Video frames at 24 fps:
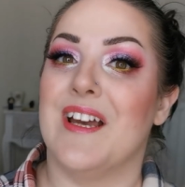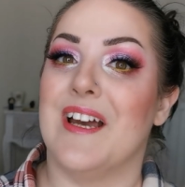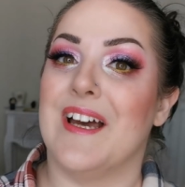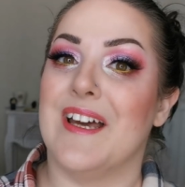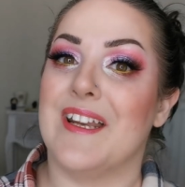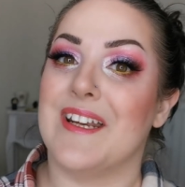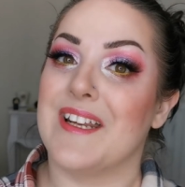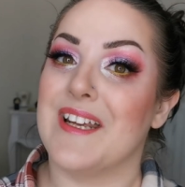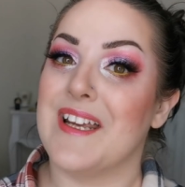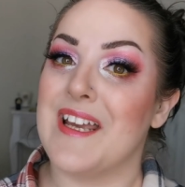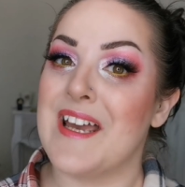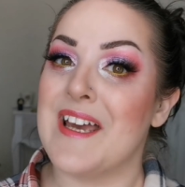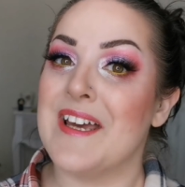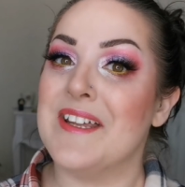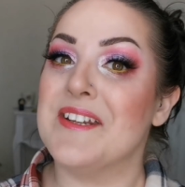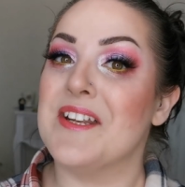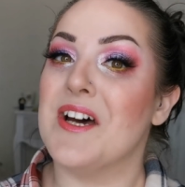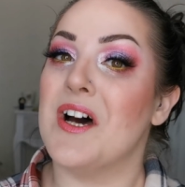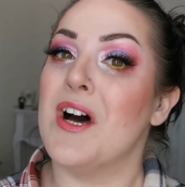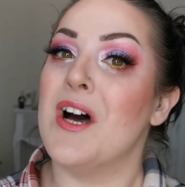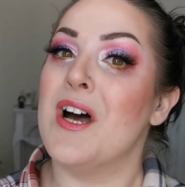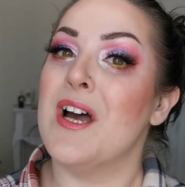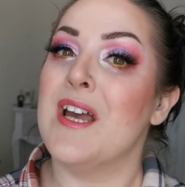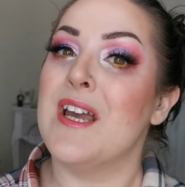and
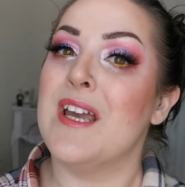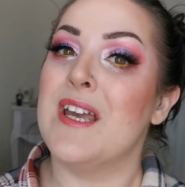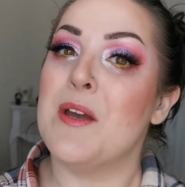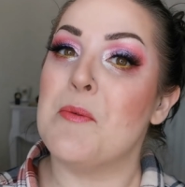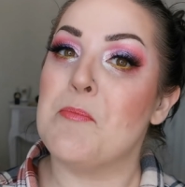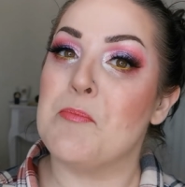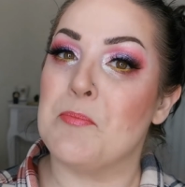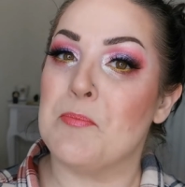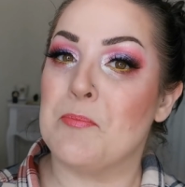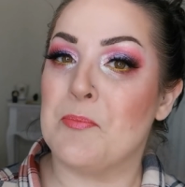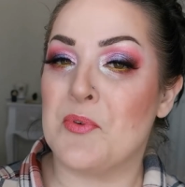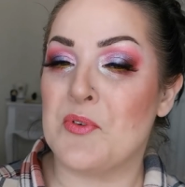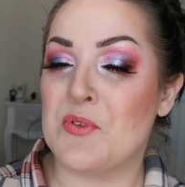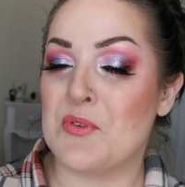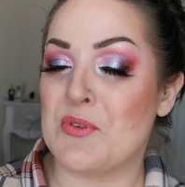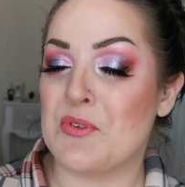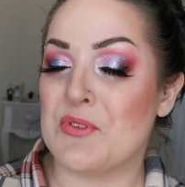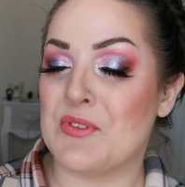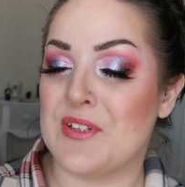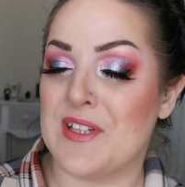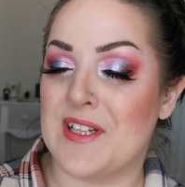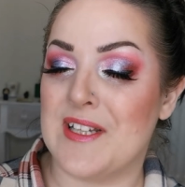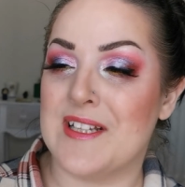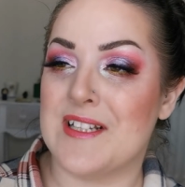again I
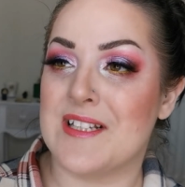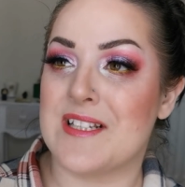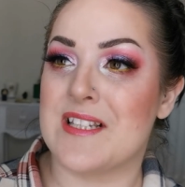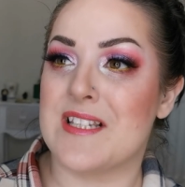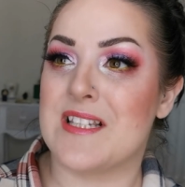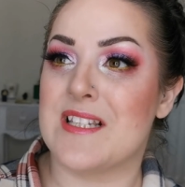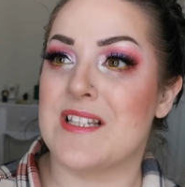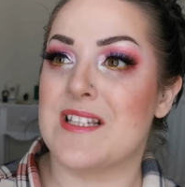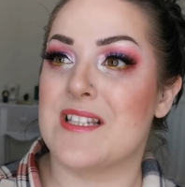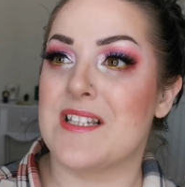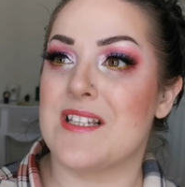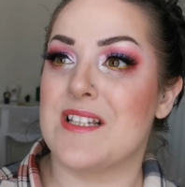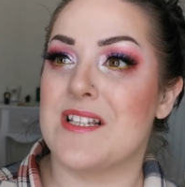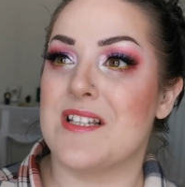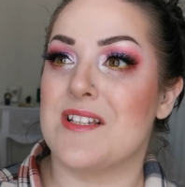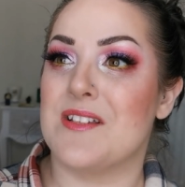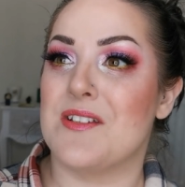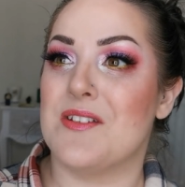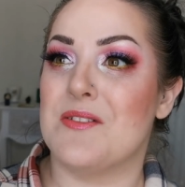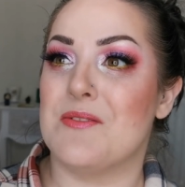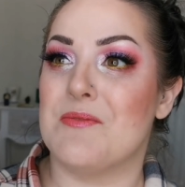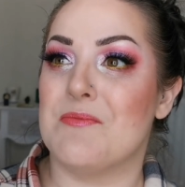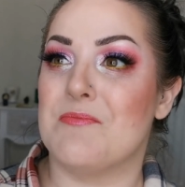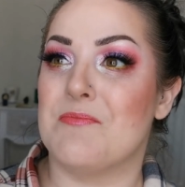bought this
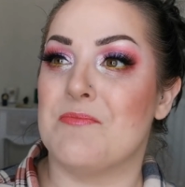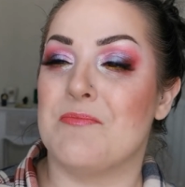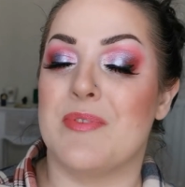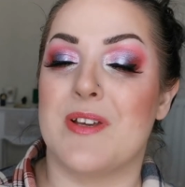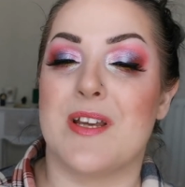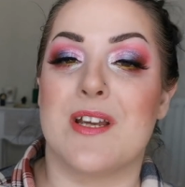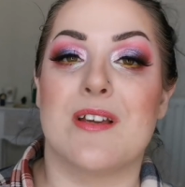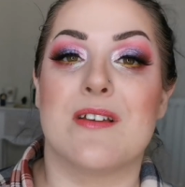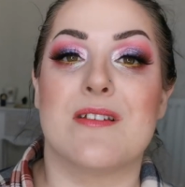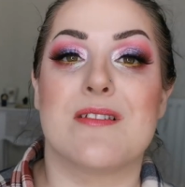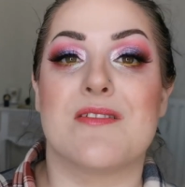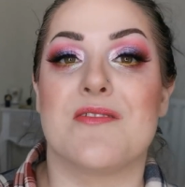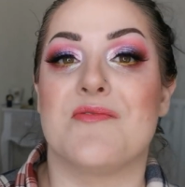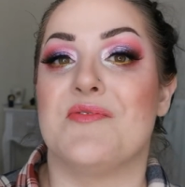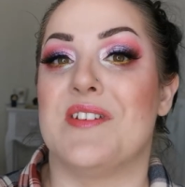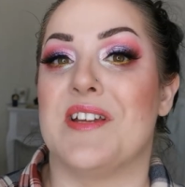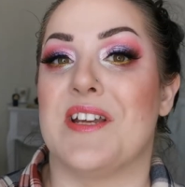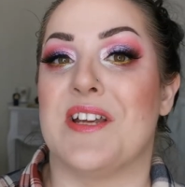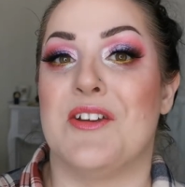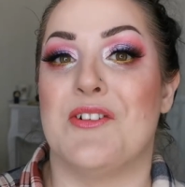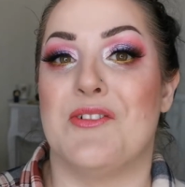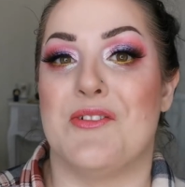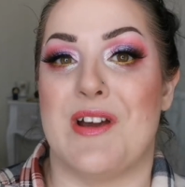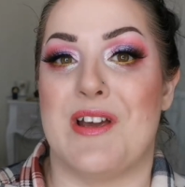because of
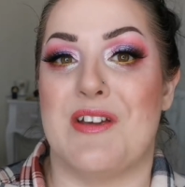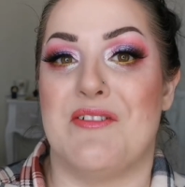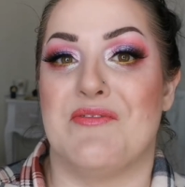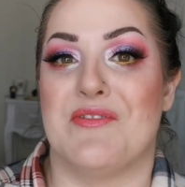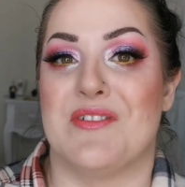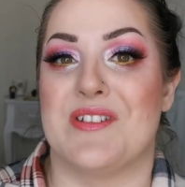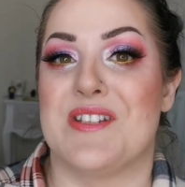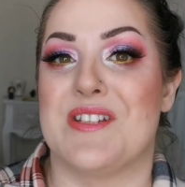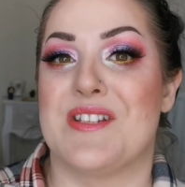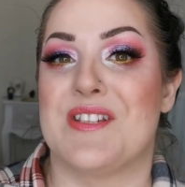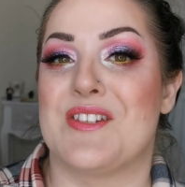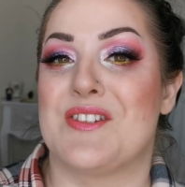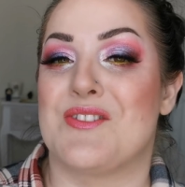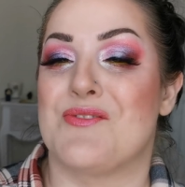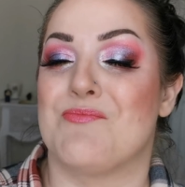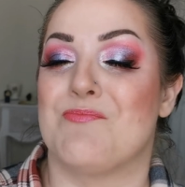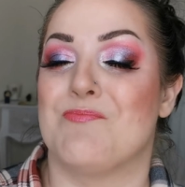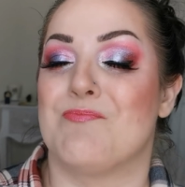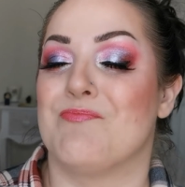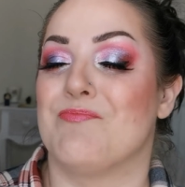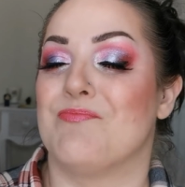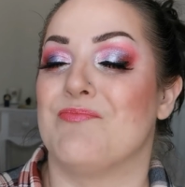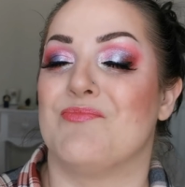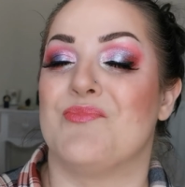Nikki Raven's
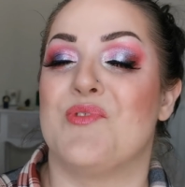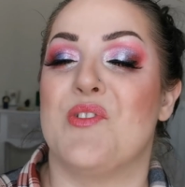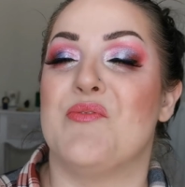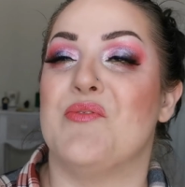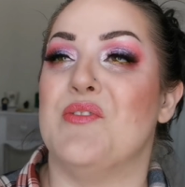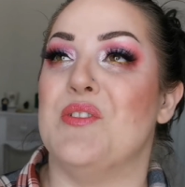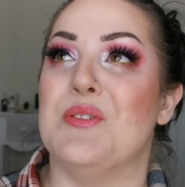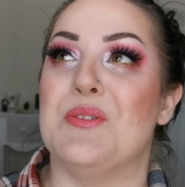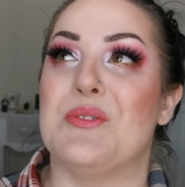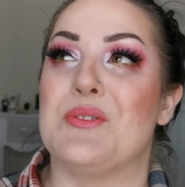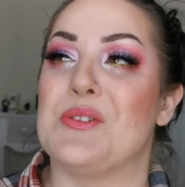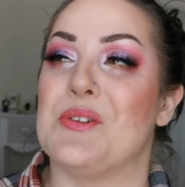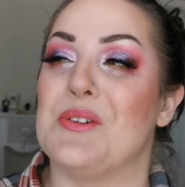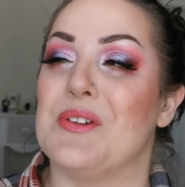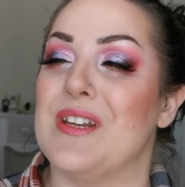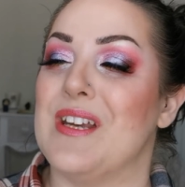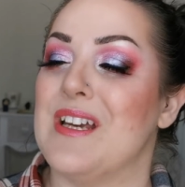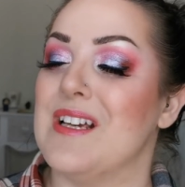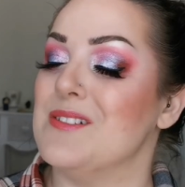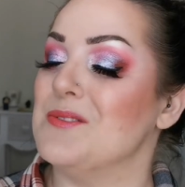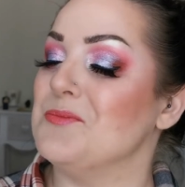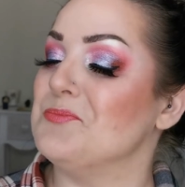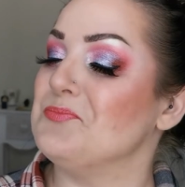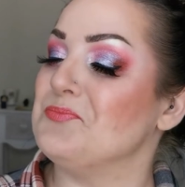reviews on
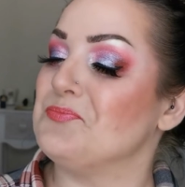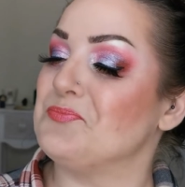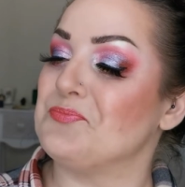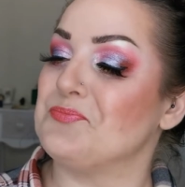it.